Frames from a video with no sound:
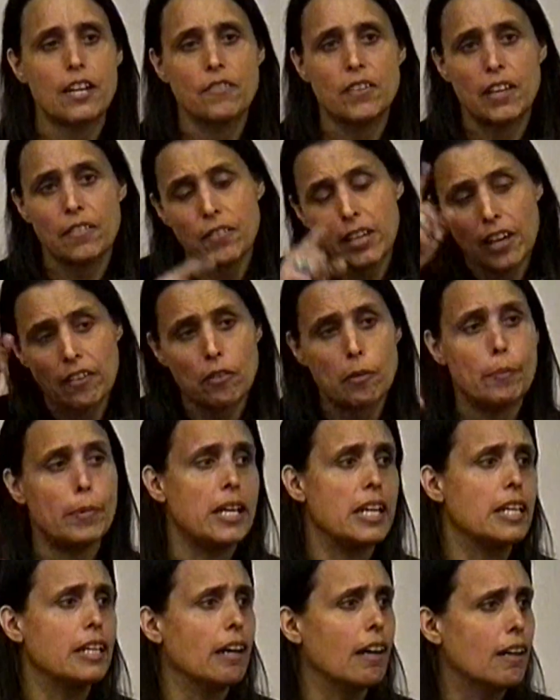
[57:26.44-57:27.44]
Instead of giving
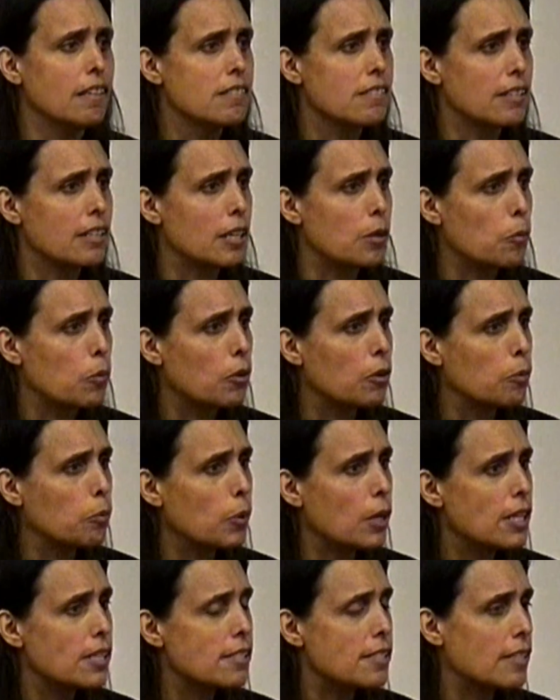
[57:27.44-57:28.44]
everybody guns on a
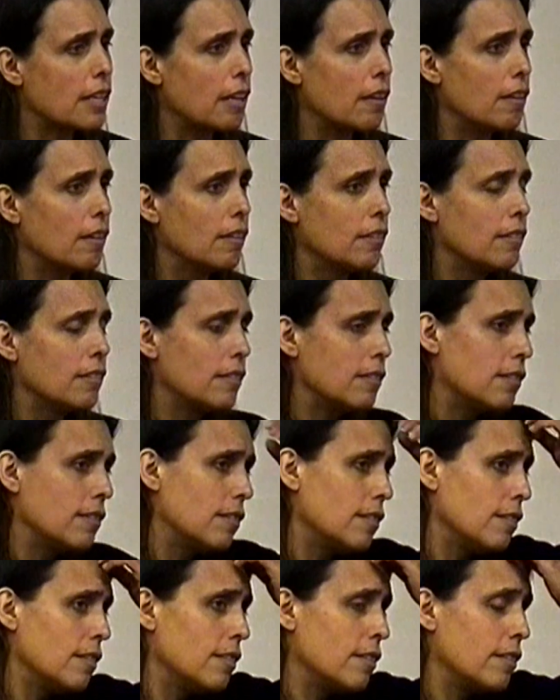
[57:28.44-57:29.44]
worldwide scale,
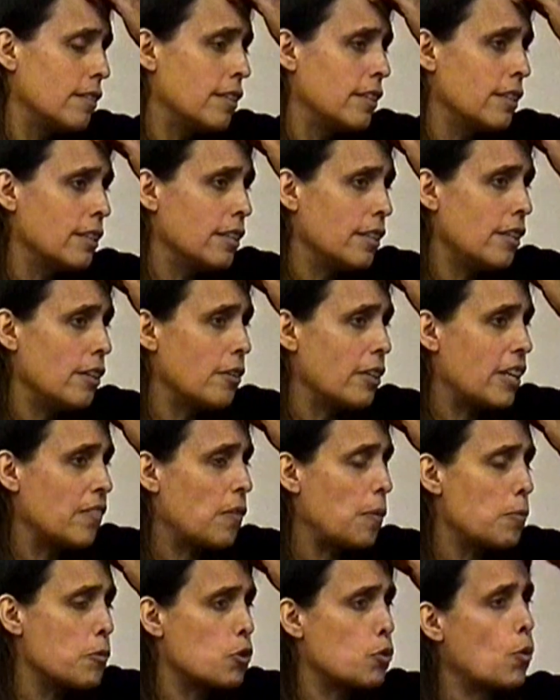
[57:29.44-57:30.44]

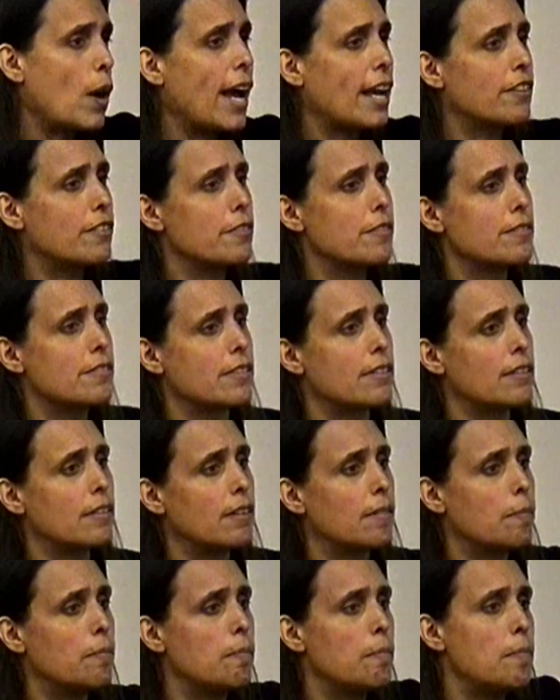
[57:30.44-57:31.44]
you know, give them
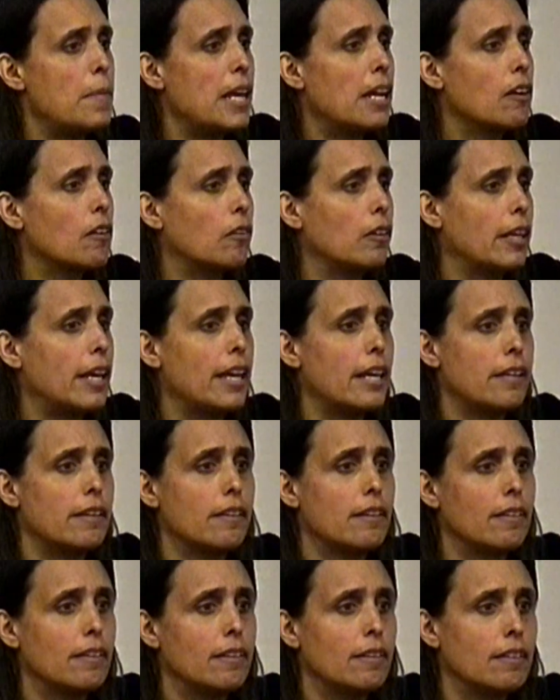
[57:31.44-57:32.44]
tractors and medical
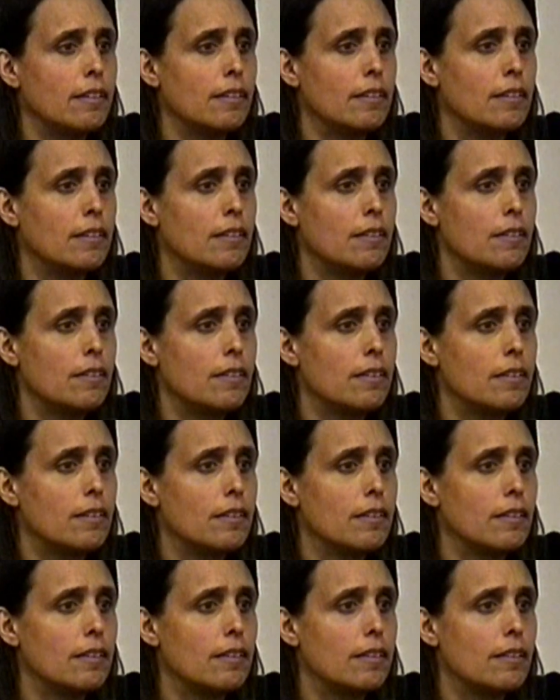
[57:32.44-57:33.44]
aid and
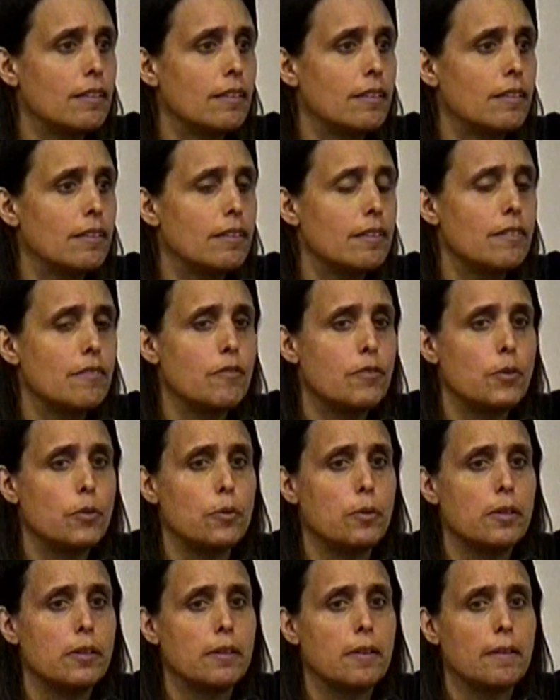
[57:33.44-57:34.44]

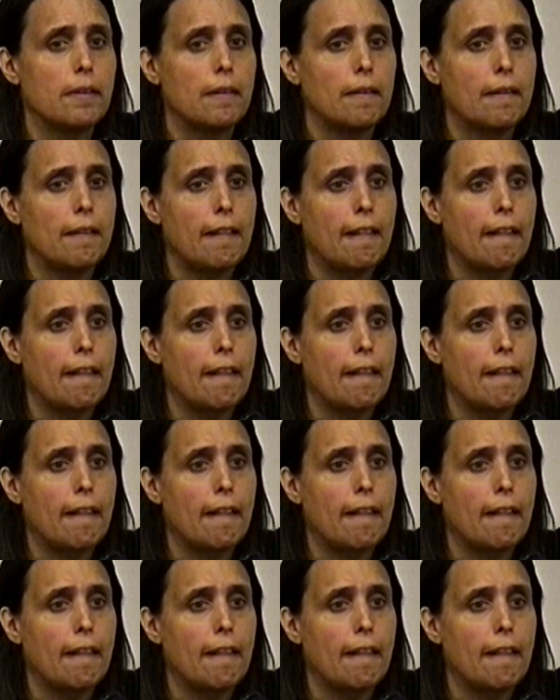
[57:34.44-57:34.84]
food.